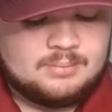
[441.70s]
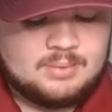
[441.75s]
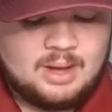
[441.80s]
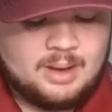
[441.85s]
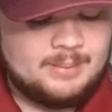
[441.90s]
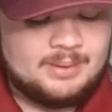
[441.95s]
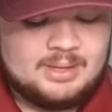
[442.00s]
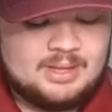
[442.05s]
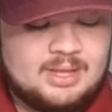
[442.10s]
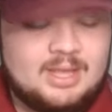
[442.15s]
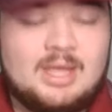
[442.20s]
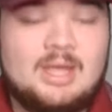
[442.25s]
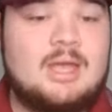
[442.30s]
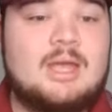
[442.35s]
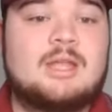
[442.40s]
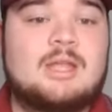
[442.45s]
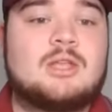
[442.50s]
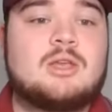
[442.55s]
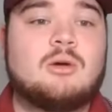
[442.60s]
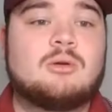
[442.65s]
I mean, it,
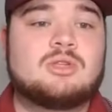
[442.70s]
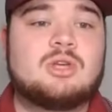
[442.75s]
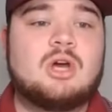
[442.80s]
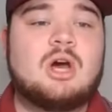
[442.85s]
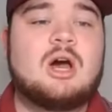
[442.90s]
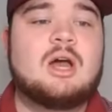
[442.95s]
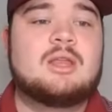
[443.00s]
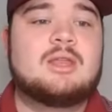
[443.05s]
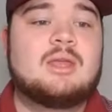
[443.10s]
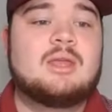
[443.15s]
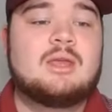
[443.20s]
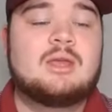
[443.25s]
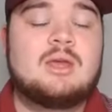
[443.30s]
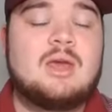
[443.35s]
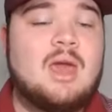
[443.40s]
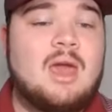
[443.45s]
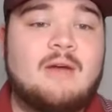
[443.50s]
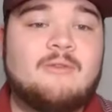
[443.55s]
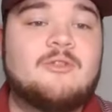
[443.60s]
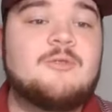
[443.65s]
it goes on.
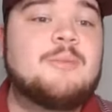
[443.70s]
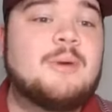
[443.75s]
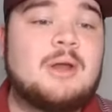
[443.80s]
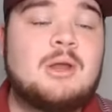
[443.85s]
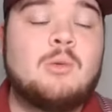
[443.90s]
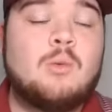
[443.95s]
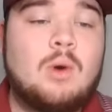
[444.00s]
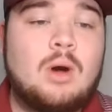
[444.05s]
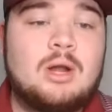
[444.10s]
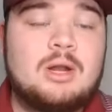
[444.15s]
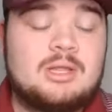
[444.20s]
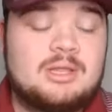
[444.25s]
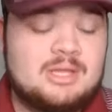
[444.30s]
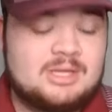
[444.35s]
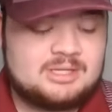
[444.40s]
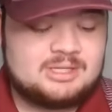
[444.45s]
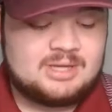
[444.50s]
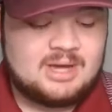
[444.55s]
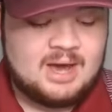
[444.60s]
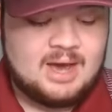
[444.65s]
Everybody wanted
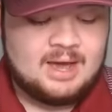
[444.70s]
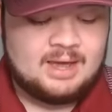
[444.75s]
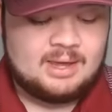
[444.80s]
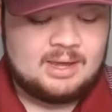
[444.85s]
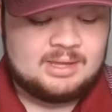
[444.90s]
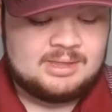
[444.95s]
this guy,